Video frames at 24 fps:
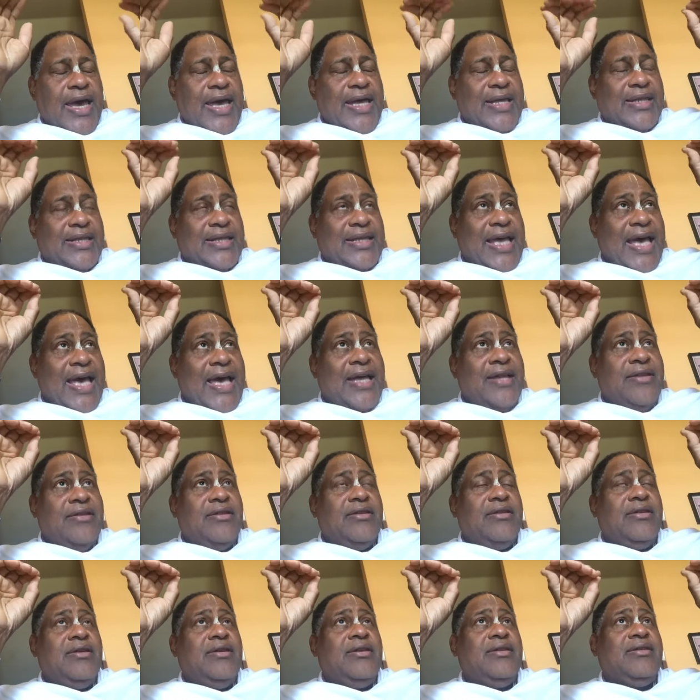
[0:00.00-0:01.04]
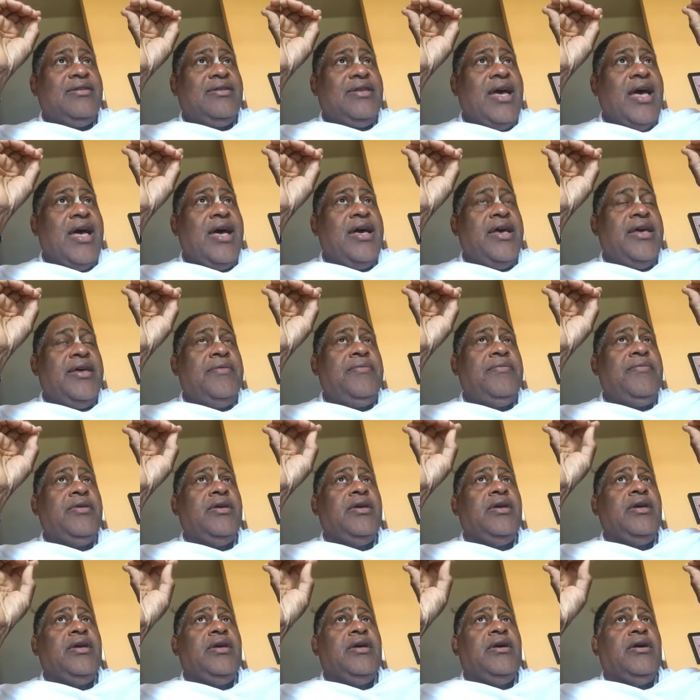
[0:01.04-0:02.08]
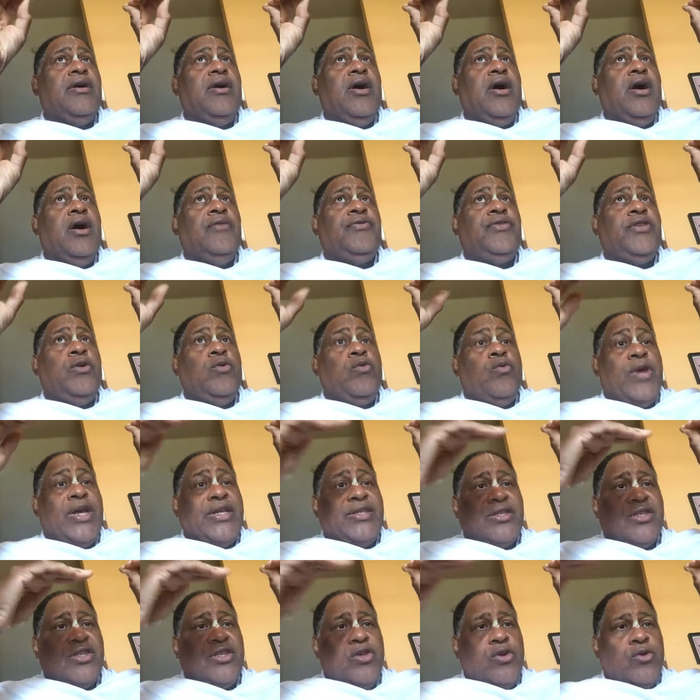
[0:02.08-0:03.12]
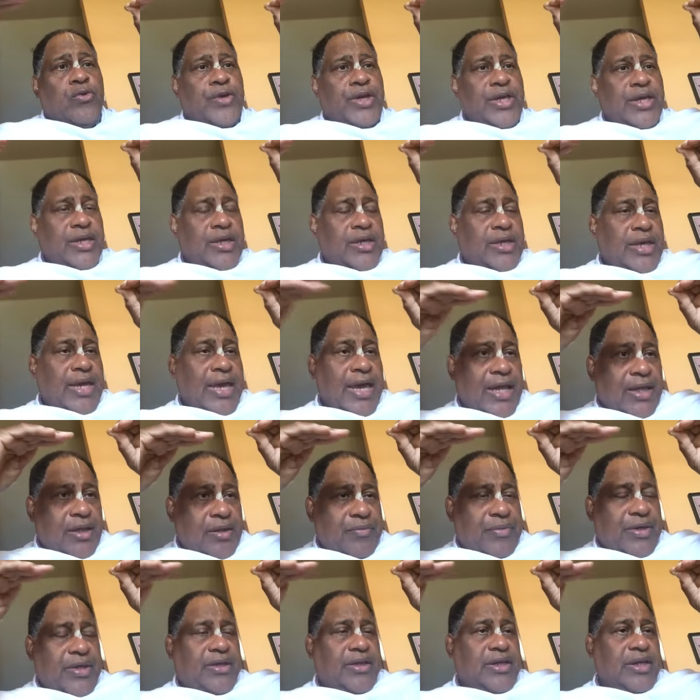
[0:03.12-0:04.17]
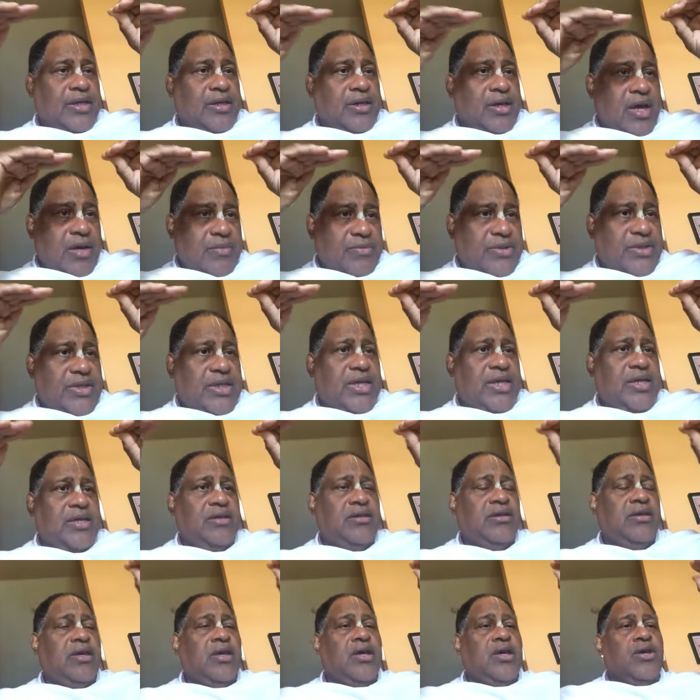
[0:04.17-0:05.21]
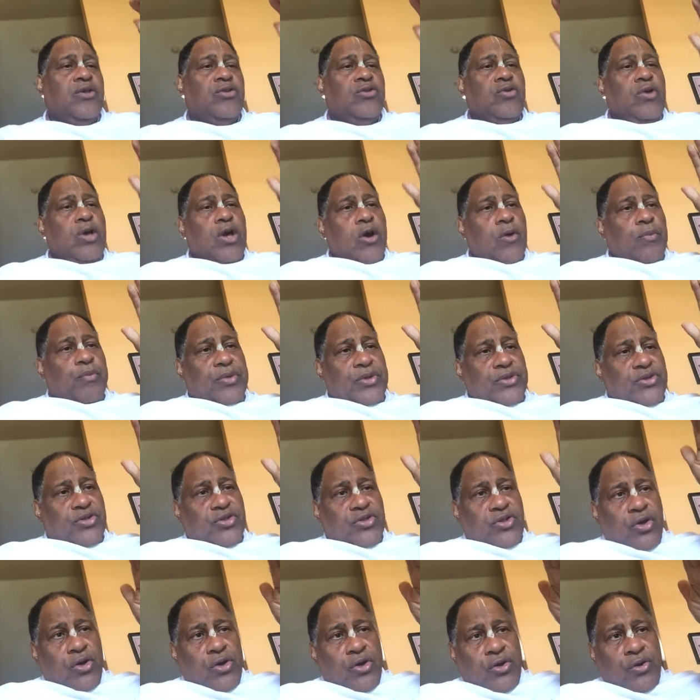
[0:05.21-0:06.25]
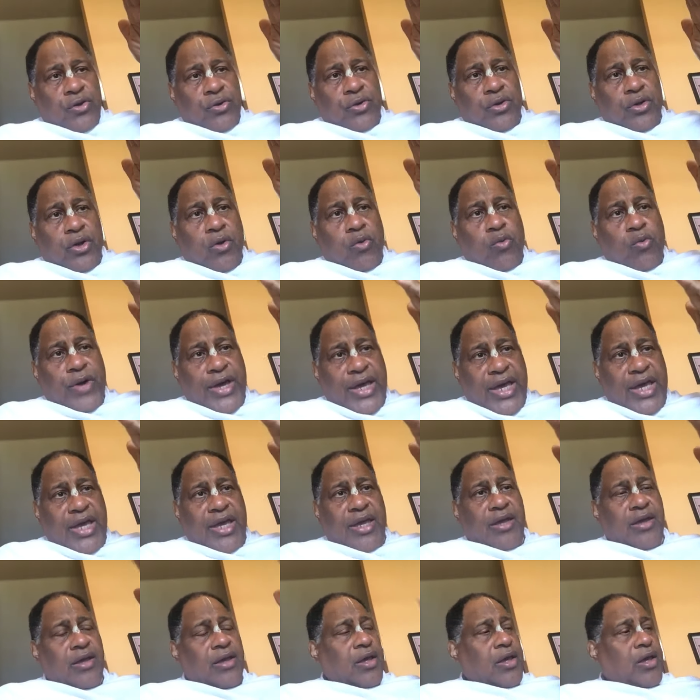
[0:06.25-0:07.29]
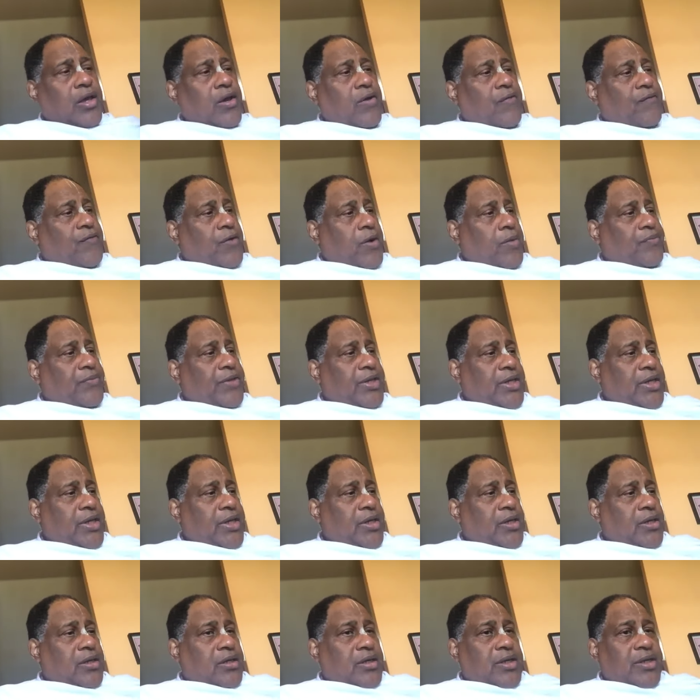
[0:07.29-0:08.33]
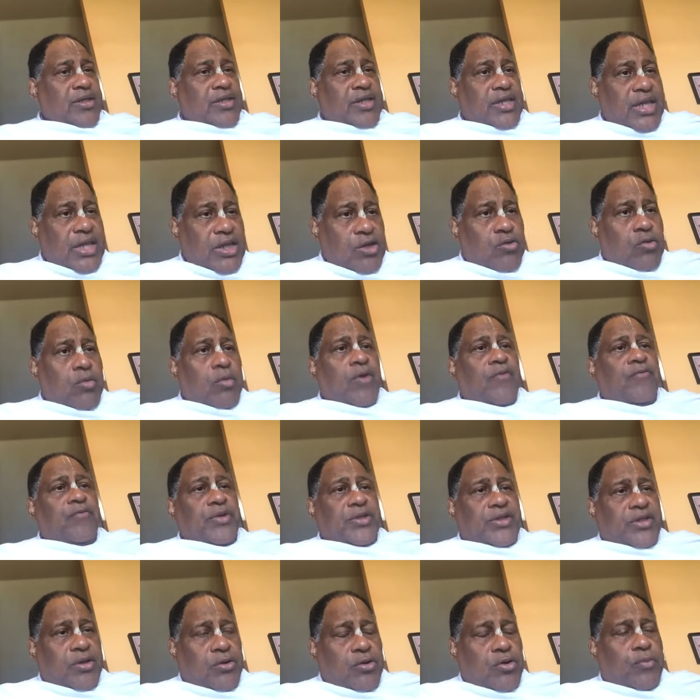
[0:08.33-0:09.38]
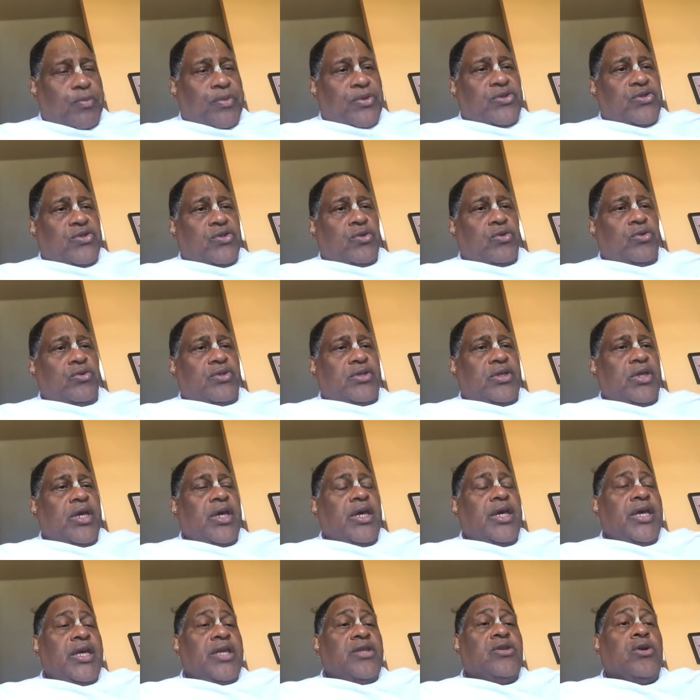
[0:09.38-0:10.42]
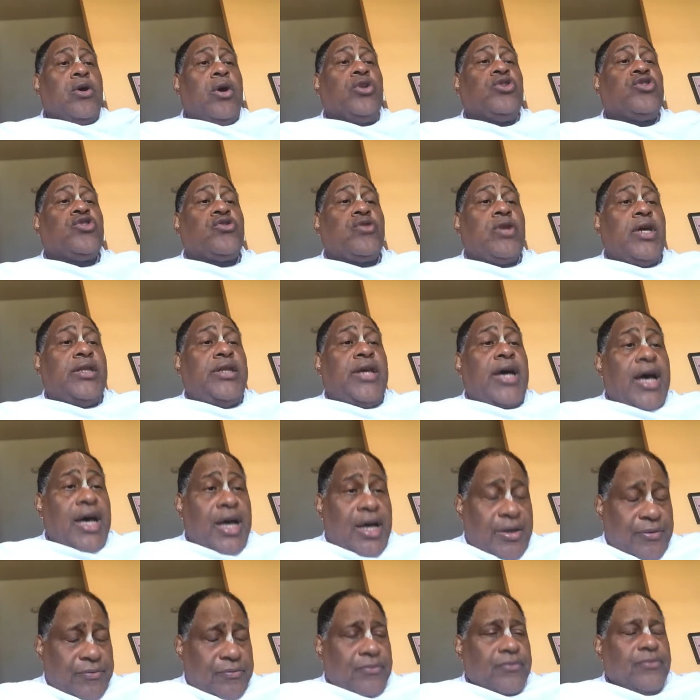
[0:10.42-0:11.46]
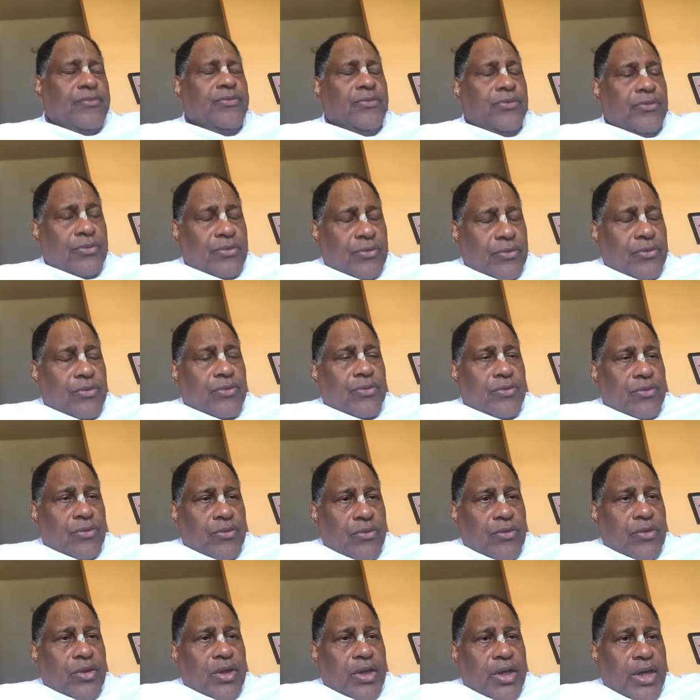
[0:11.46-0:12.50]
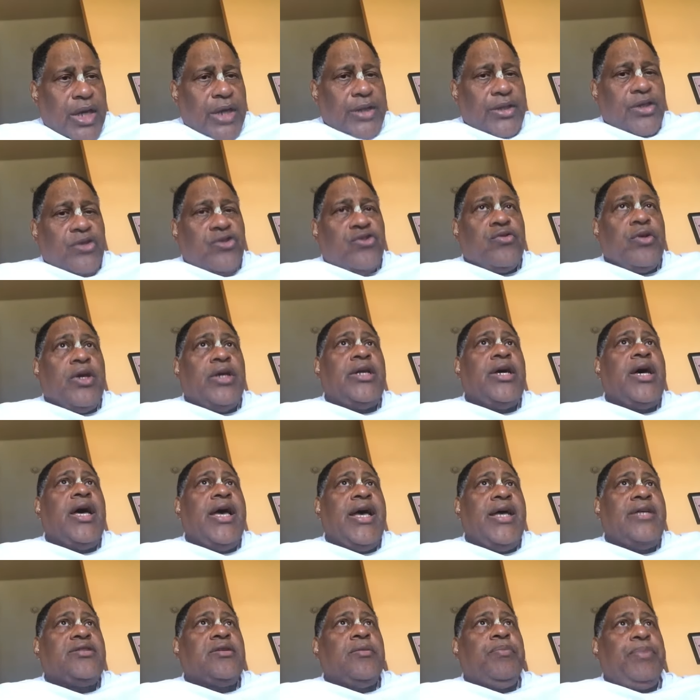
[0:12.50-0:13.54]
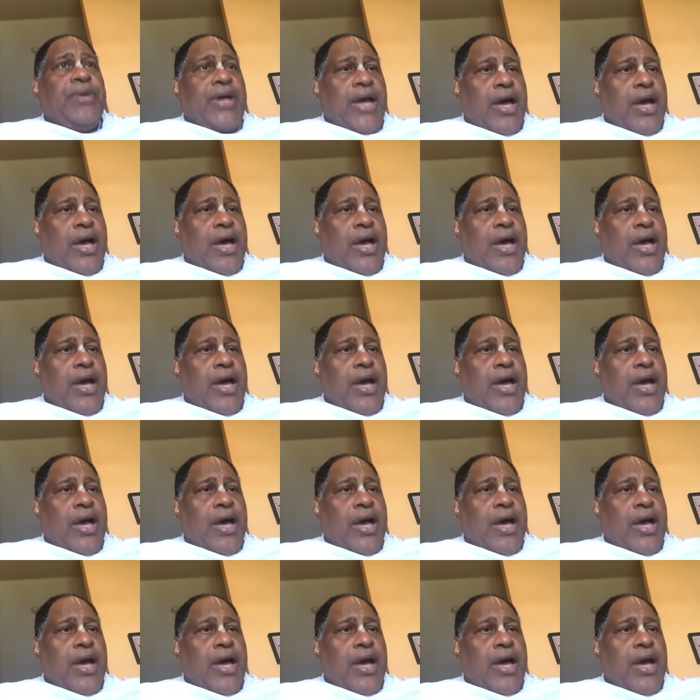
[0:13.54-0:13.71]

at that time, uh, the rescuing element that comes in to help us turn away from the continuum of material pursuits is called Shraddha. And this Shraddha has a